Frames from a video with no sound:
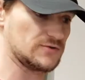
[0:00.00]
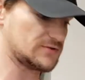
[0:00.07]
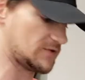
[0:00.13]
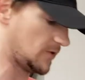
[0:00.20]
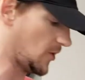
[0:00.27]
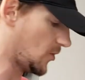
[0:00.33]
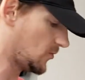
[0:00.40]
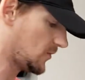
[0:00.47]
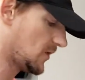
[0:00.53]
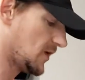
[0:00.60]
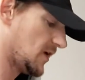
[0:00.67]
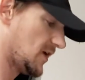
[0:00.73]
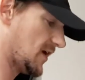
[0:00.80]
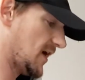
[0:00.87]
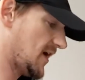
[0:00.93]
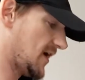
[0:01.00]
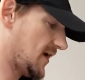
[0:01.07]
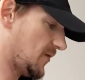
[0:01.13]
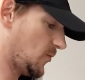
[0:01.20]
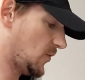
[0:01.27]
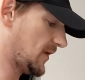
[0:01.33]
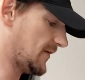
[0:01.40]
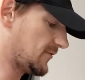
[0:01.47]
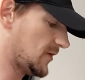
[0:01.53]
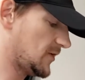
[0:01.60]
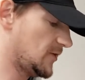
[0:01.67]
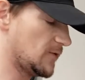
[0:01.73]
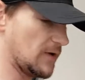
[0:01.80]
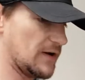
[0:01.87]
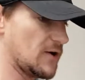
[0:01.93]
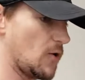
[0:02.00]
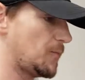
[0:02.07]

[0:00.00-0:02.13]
So don't, whatever you do, at no